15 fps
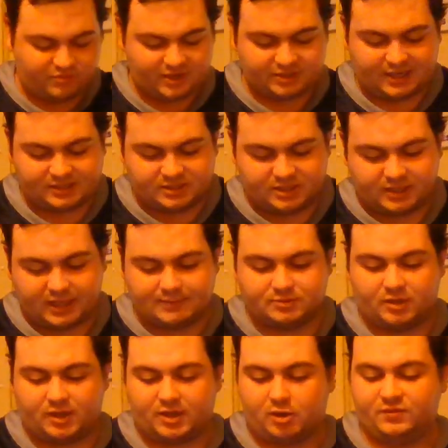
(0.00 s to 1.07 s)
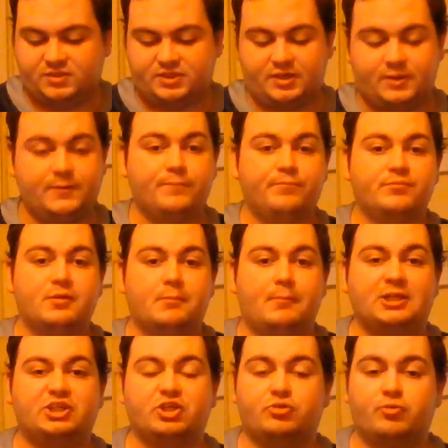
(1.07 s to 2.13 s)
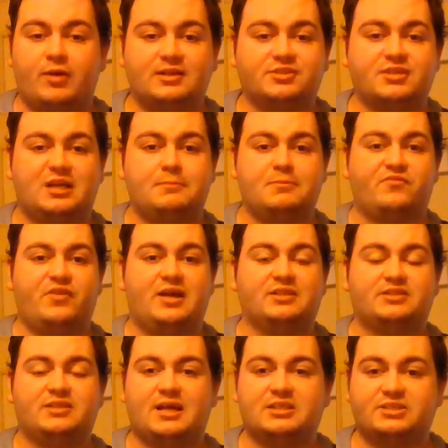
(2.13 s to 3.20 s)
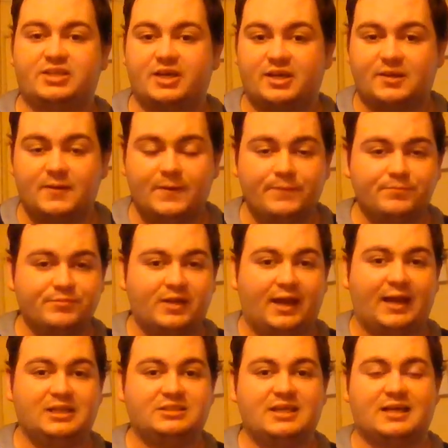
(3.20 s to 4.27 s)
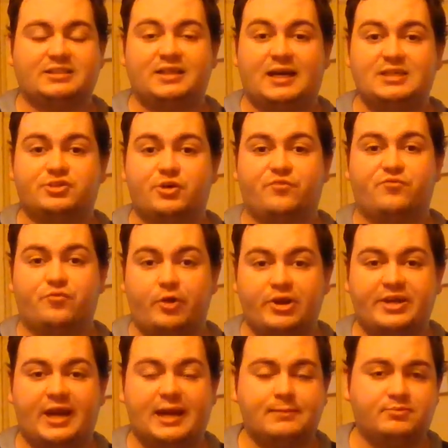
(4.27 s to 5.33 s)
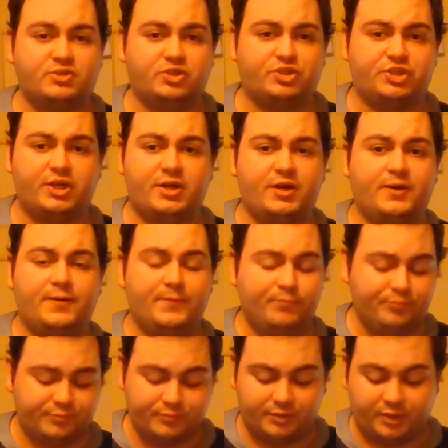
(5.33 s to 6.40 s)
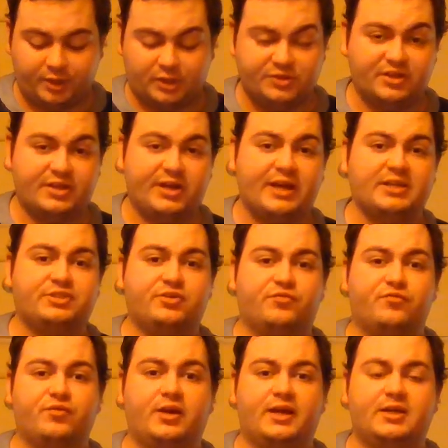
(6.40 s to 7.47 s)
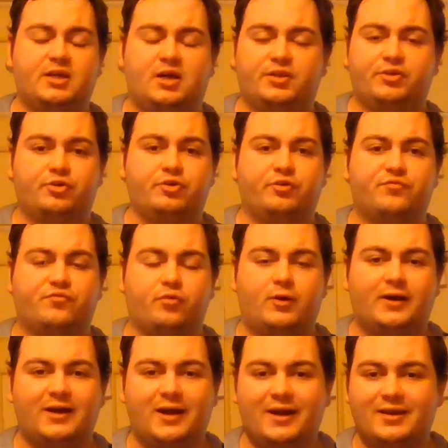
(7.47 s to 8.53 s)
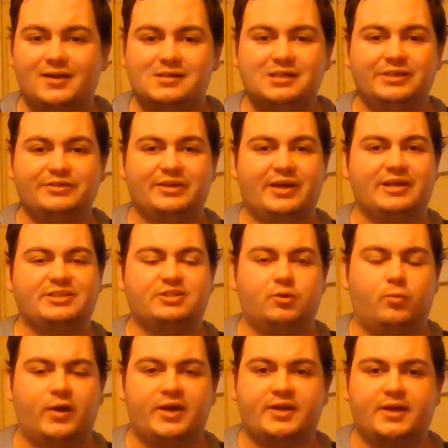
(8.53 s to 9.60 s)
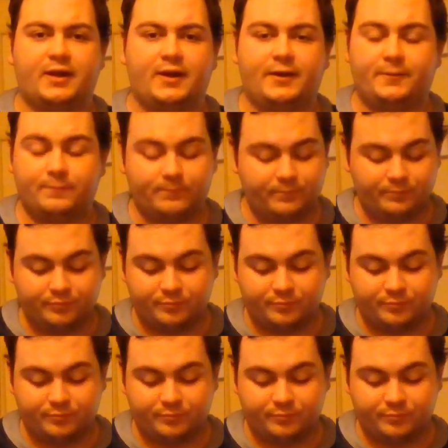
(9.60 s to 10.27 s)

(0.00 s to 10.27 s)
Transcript: fantastic games. Like, obviously, Magic Round's going to be fantastic. Anzac Day's got 3 games this year. You know, the the Good Friday, the Easter weekend,